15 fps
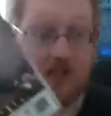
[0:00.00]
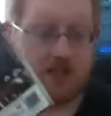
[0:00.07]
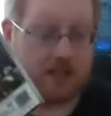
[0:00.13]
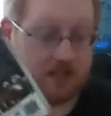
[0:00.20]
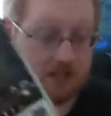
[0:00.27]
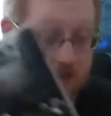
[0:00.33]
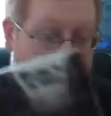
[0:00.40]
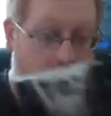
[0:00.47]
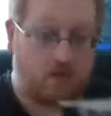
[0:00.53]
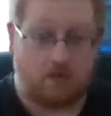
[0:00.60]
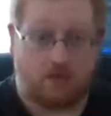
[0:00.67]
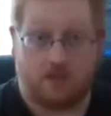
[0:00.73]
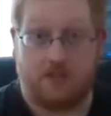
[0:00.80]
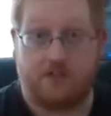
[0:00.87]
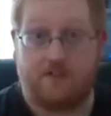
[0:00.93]

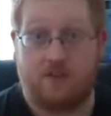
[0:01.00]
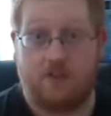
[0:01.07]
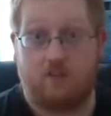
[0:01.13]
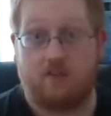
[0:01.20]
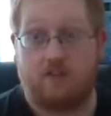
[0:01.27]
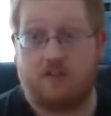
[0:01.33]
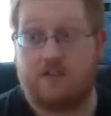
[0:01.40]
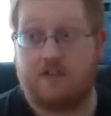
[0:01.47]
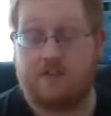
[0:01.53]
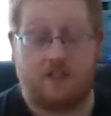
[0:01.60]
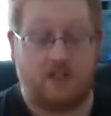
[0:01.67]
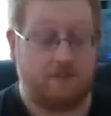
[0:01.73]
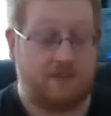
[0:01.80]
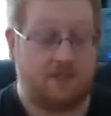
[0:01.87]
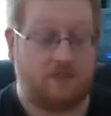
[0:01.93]
So in the future I'll
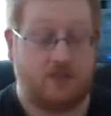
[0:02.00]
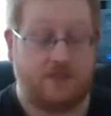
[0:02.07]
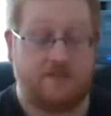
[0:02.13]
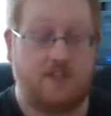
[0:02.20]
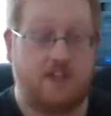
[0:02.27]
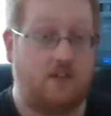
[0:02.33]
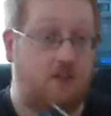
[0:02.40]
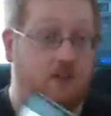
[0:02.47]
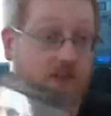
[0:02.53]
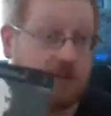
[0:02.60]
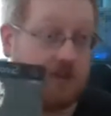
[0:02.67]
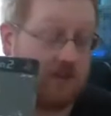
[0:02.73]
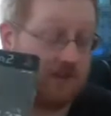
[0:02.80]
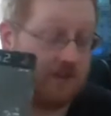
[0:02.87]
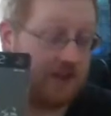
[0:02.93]
definitely be doing a video on the
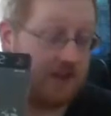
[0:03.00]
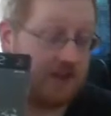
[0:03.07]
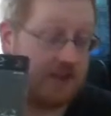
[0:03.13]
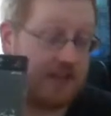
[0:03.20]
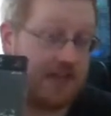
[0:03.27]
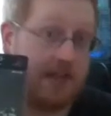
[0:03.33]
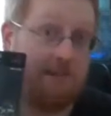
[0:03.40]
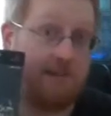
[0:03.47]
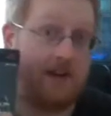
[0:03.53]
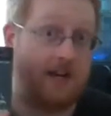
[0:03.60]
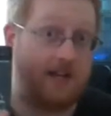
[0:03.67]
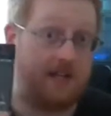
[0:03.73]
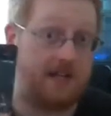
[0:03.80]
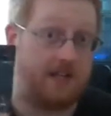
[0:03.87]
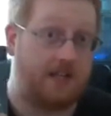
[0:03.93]
Godfather game
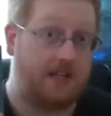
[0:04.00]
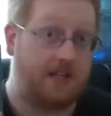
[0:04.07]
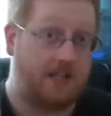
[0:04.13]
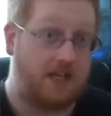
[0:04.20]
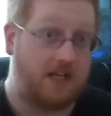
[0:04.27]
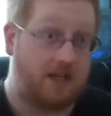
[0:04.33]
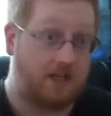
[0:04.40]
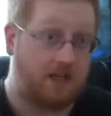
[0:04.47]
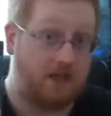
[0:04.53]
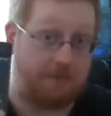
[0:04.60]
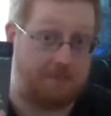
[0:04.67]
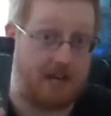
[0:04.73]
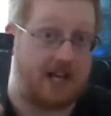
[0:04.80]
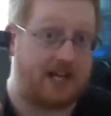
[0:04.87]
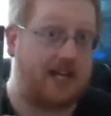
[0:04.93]
and the
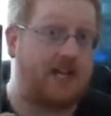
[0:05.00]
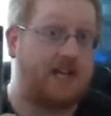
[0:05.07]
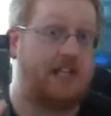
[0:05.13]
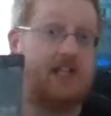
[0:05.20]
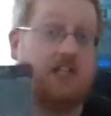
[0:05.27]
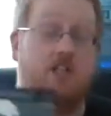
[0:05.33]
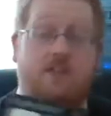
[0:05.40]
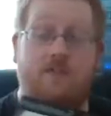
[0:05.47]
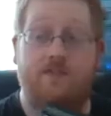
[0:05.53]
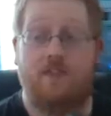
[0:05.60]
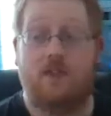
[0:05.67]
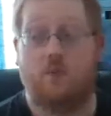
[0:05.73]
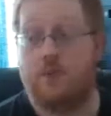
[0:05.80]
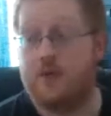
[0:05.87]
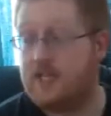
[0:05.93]
Black Hand Edition for
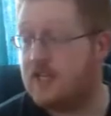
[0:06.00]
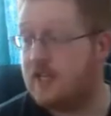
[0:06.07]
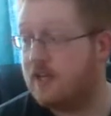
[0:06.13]
the Wii.